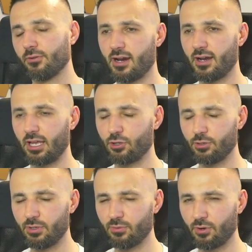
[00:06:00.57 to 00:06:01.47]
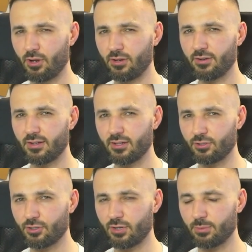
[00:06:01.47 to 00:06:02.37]
I could be wrong. I'll
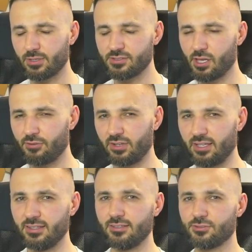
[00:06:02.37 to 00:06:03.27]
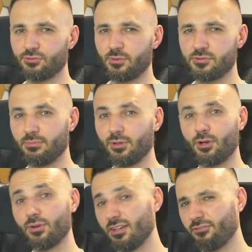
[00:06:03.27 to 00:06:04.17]
correct myself in the description
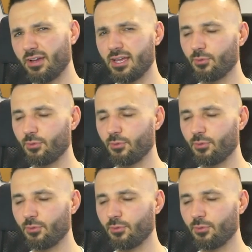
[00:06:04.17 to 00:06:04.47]
below if I am